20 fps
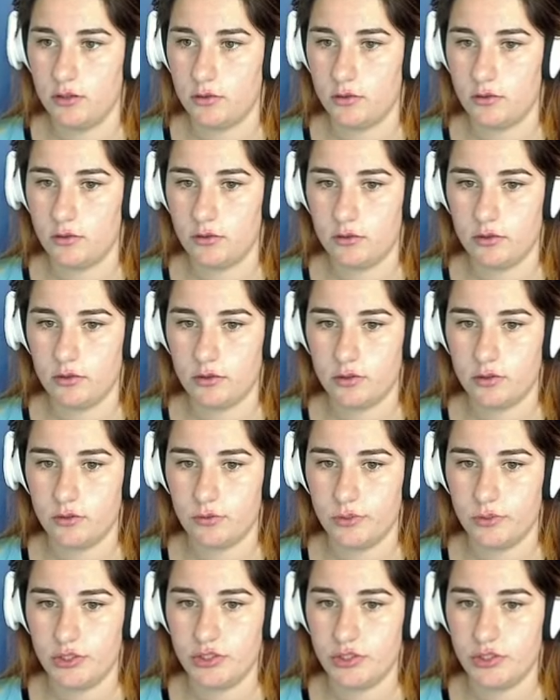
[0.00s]
let me just do a
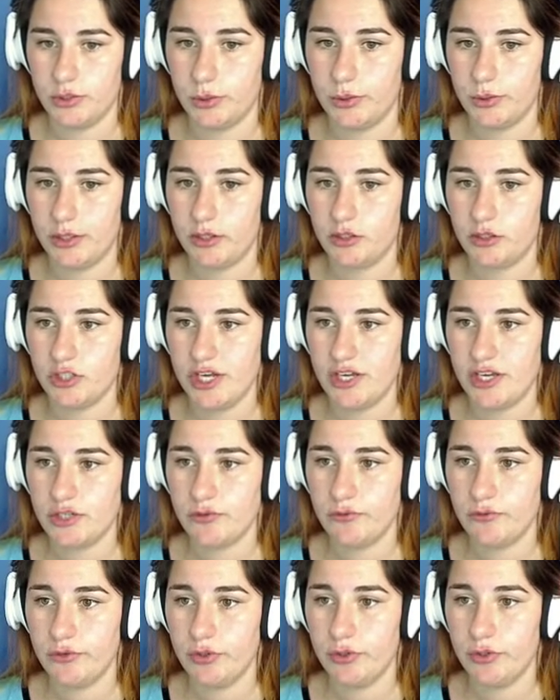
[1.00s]
quick change of
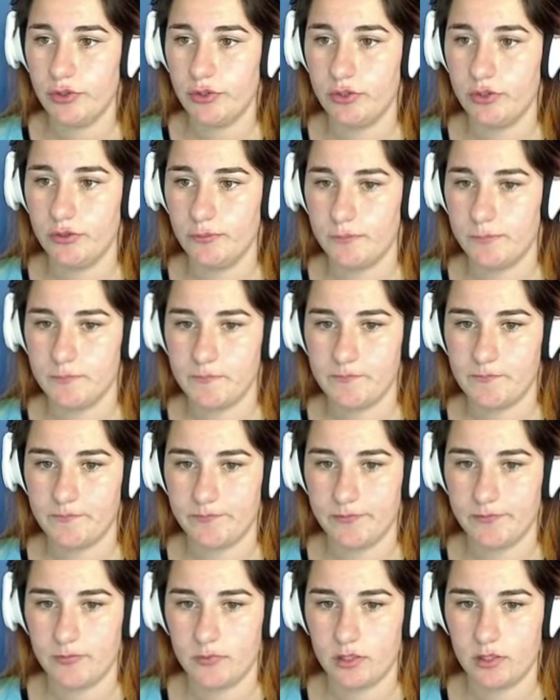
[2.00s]
roux.
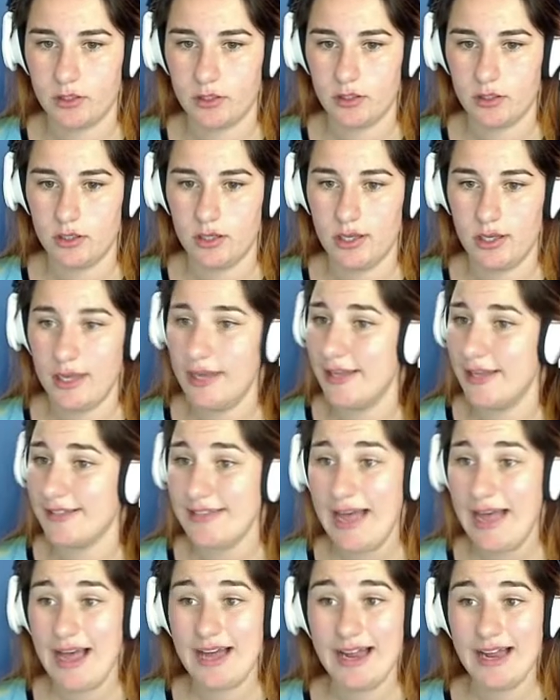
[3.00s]
It's hot
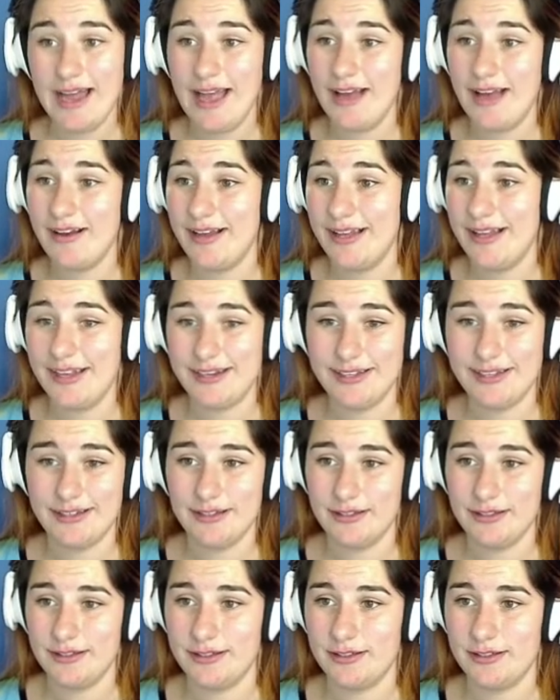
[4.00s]
out, honey.
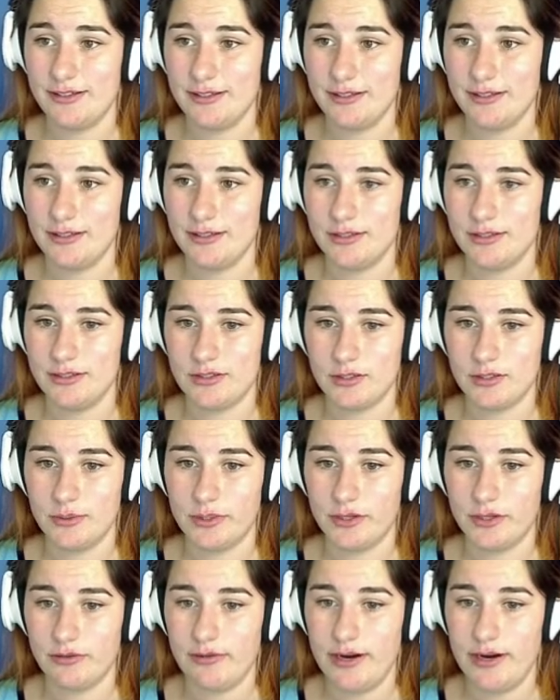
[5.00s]
So we're going to
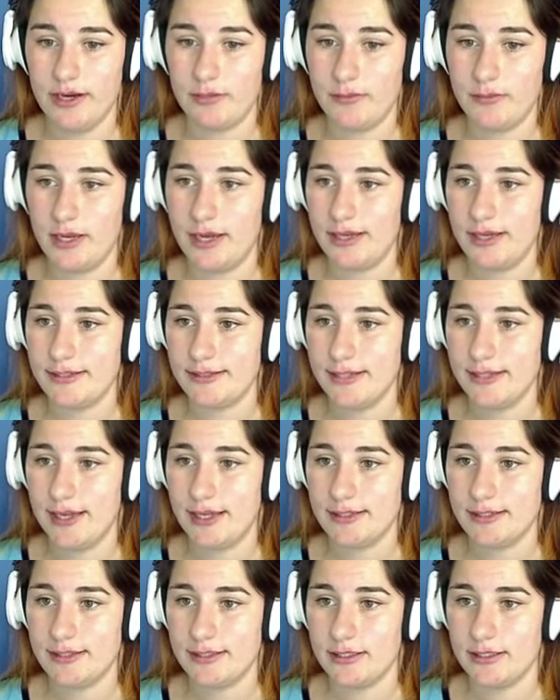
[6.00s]
randomize that
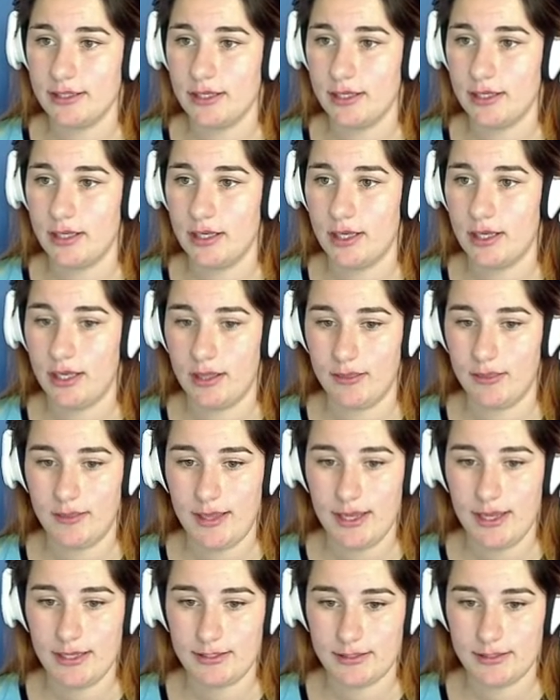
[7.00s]
and
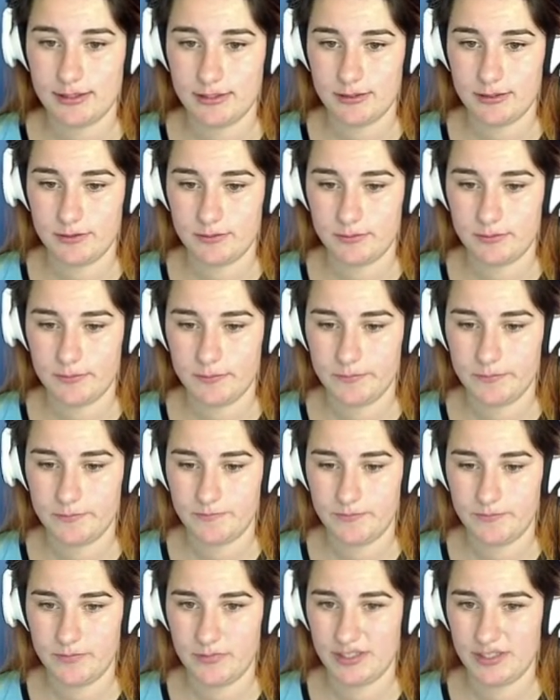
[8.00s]
that. To
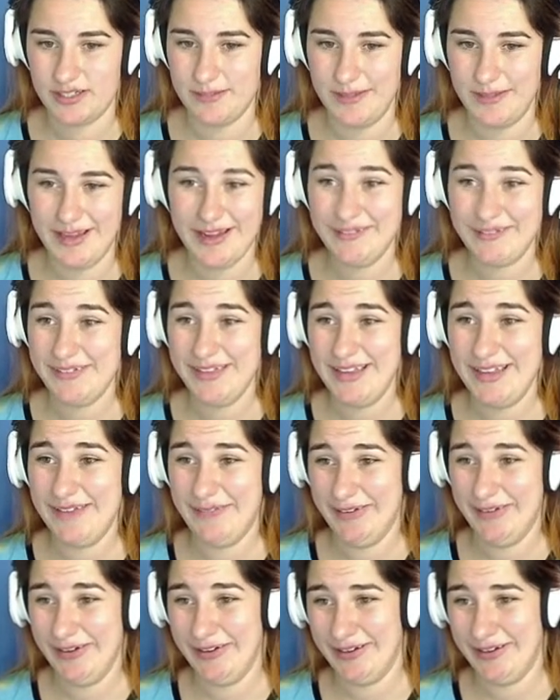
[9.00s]
make everything even
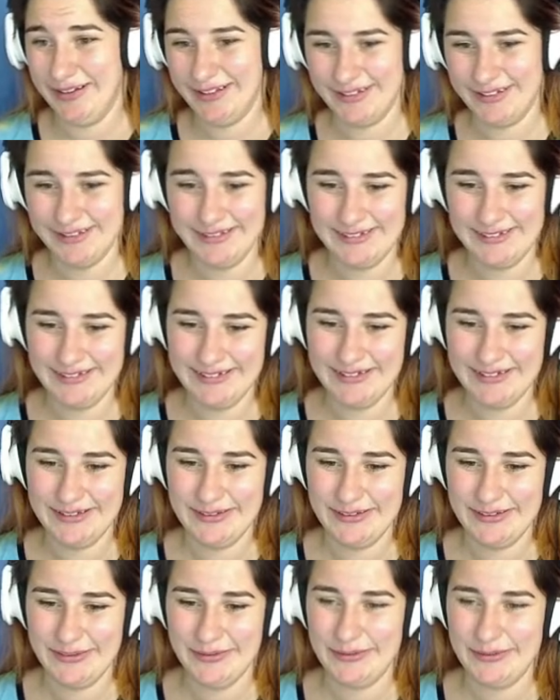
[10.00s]
longer.
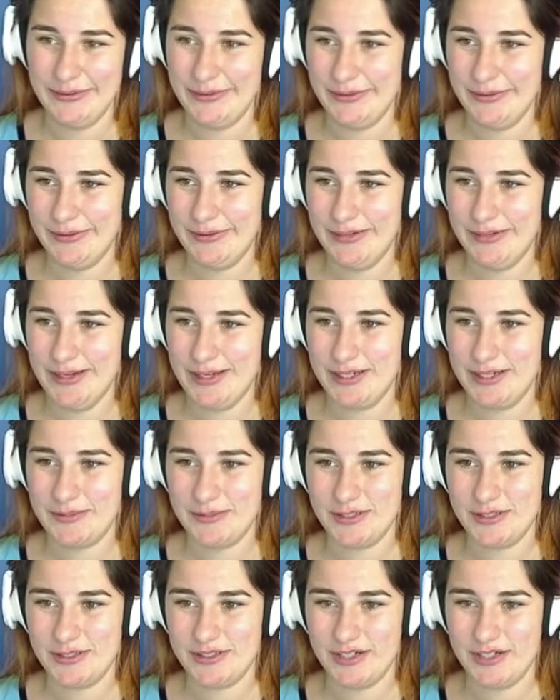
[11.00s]
Oh, I am so
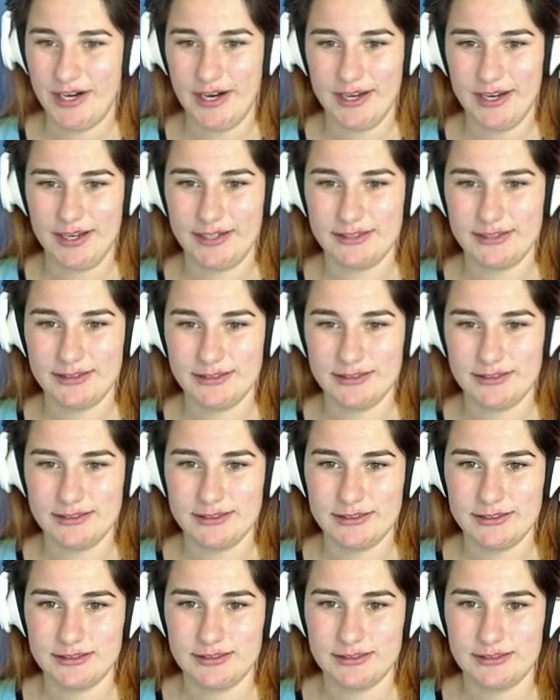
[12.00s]
sorry, hun.
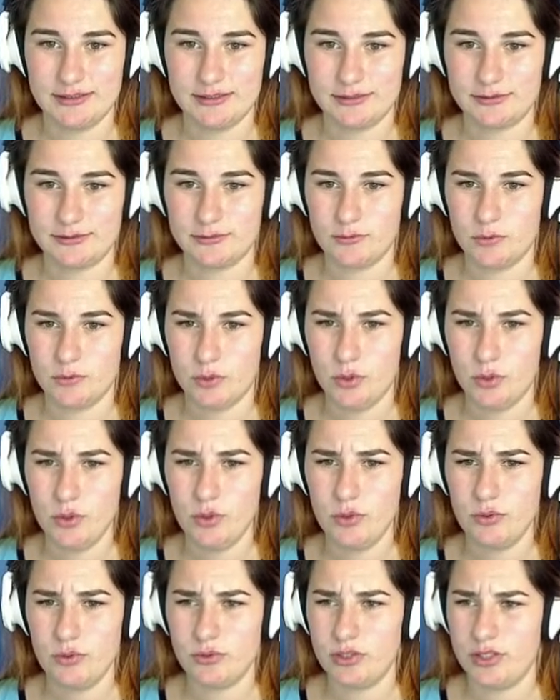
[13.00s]
Oh,
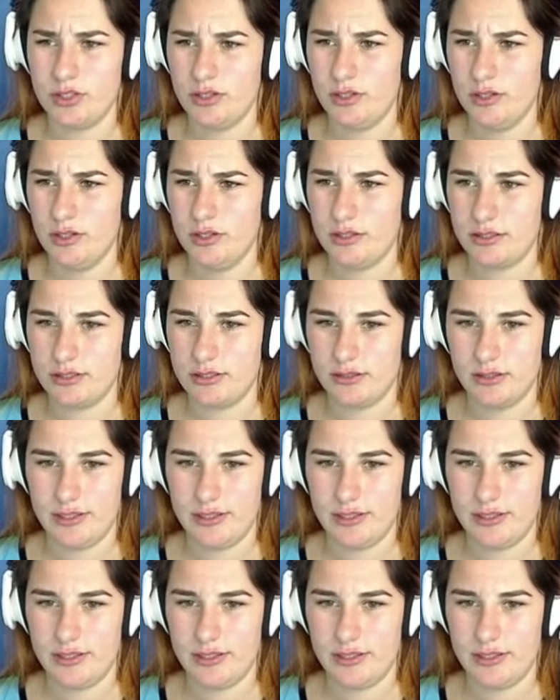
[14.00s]
cute. Okay.